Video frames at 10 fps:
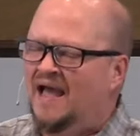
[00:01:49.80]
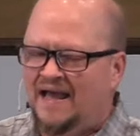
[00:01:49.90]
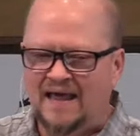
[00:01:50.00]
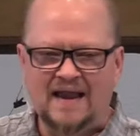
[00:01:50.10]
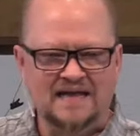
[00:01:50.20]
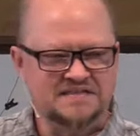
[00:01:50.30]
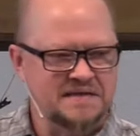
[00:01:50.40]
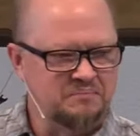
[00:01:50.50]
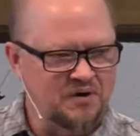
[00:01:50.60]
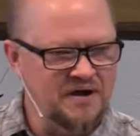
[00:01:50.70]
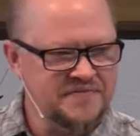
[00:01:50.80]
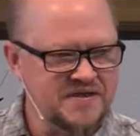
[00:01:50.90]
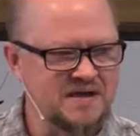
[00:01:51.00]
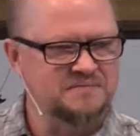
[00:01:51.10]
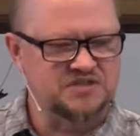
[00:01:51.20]
And as he brought
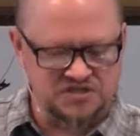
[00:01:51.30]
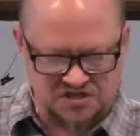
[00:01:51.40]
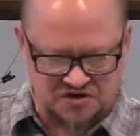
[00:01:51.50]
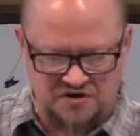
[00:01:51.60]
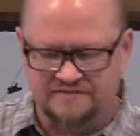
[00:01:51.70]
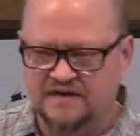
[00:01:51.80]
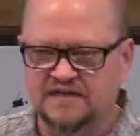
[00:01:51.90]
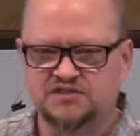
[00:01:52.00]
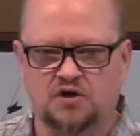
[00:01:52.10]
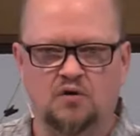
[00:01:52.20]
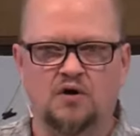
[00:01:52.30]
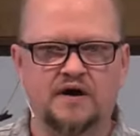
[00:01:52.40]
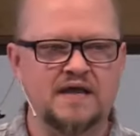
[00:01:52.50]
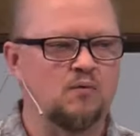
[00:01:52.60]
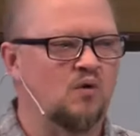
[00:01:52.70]
them to serve in his
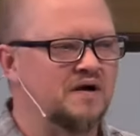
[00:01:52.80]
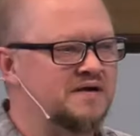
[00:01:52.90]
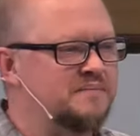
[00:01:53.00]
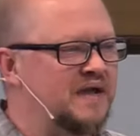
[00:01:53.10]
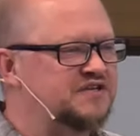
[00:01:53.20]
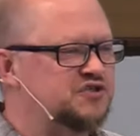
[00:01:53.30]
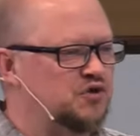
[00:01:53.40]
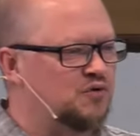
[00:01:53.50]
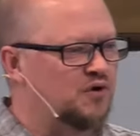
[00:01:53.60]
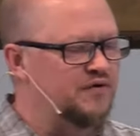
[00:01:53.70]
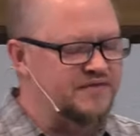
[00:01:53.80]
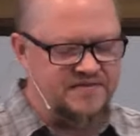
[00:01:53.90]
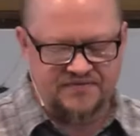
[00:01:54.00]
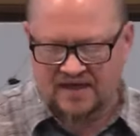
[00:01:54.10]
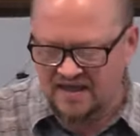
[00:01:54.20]
court, he wanted to make sure
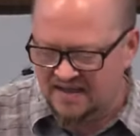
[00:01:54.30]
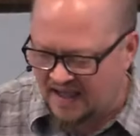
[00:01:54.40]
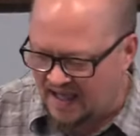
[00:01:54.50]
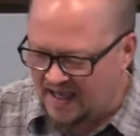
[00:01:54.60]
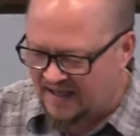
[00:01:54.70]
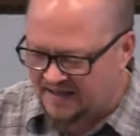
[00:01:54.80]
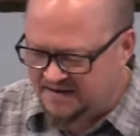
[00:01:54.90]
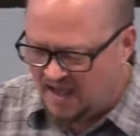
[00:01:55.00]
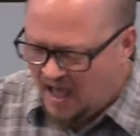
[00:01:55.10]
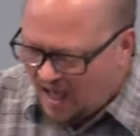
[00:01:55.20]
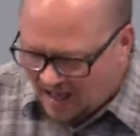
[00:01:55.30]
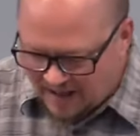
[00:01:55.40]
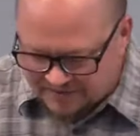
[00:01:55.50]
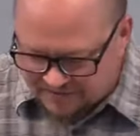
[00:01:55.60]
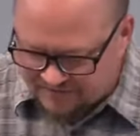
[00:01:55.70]
that they had
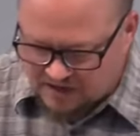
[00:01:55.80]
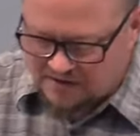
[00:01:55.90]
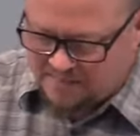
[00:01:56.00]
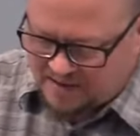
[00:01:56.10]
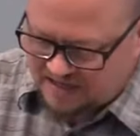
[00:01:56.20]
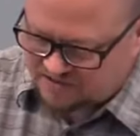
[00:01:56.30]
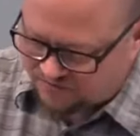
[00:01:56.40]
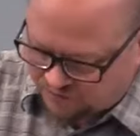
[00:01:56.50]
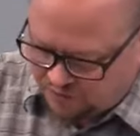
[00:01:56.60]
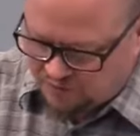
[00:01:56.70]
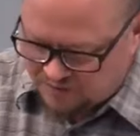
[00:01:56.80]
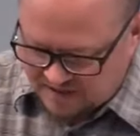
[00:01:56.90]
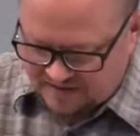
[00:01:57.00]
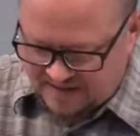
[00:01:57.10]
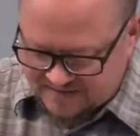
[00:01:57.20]
uh, the very best food
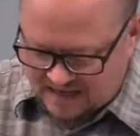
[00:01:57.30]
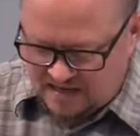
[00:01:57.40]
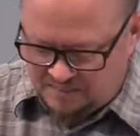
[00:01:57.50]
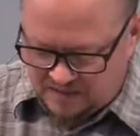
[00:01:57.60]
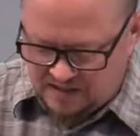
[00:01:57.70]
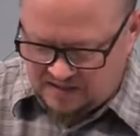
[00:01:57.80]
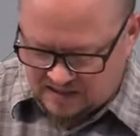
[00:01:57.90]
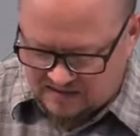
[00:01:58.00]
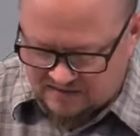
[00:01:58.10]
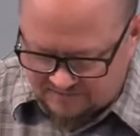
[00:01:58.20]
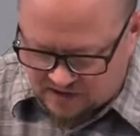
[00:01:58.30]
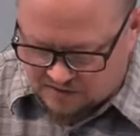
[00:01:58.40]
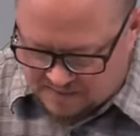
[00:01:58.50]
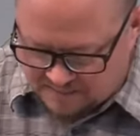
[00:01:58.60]
and that they be in the very